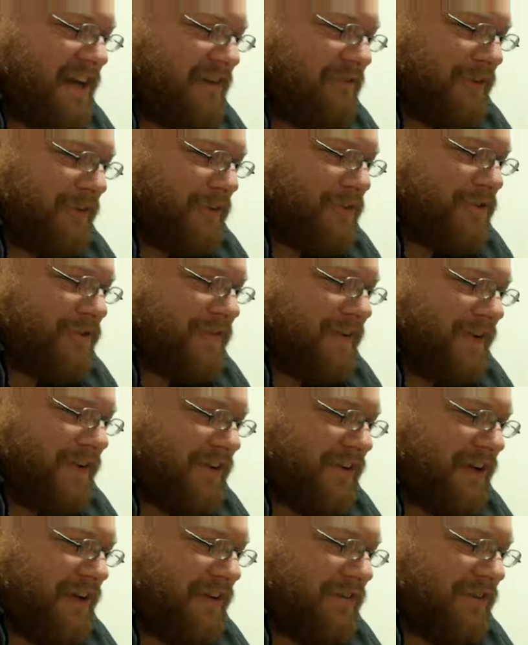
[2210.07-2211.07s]

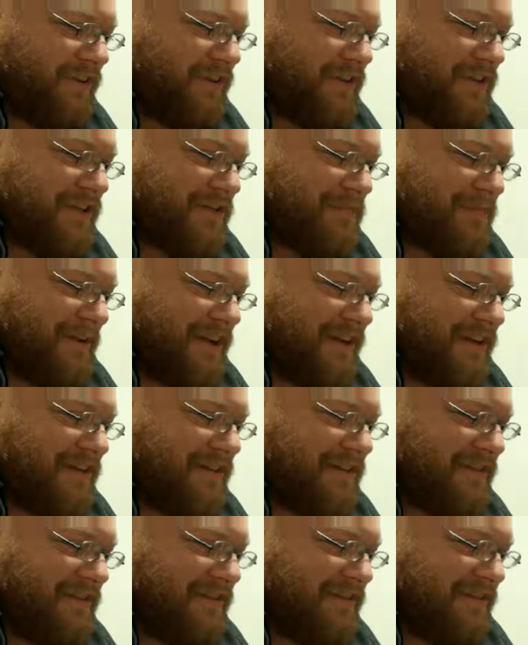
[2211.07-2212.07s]
Roosevelt covered in
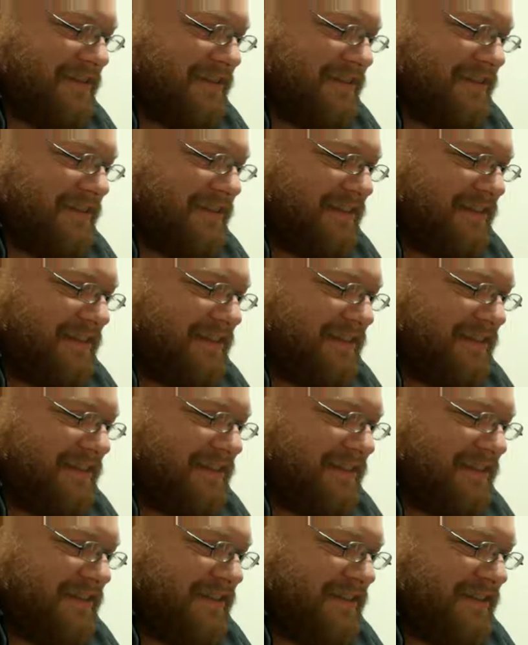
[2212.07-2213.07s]
spikes?
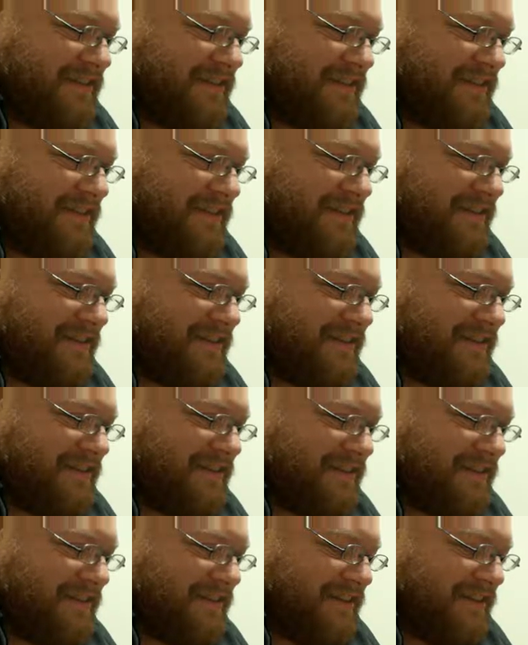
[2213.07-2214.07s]
I think it's just
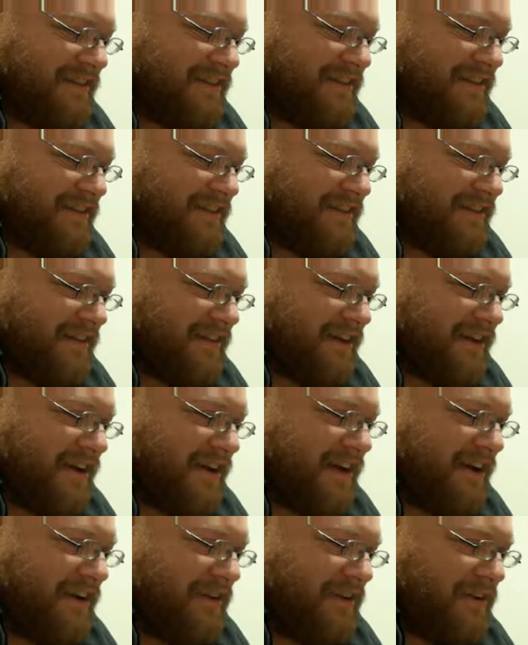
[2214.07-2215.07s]
Baby Man.
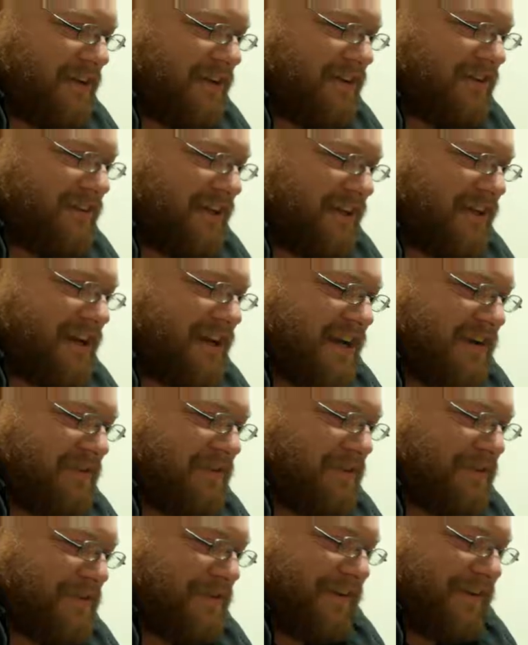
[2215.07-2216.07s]
Oh, it looks like Teddy
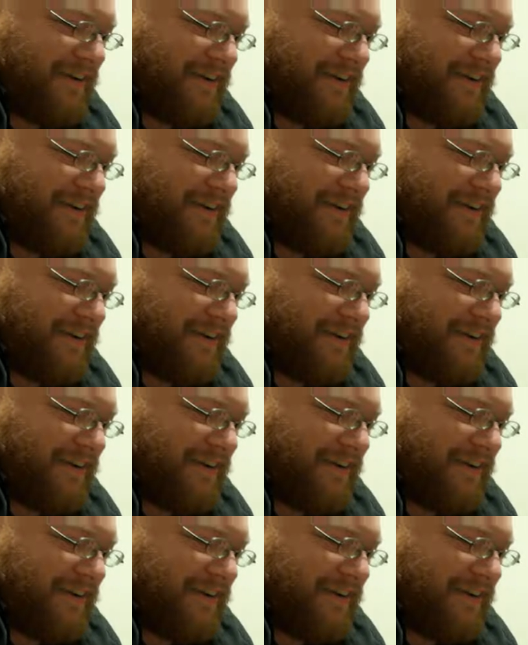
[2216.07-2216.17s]
Roosevelt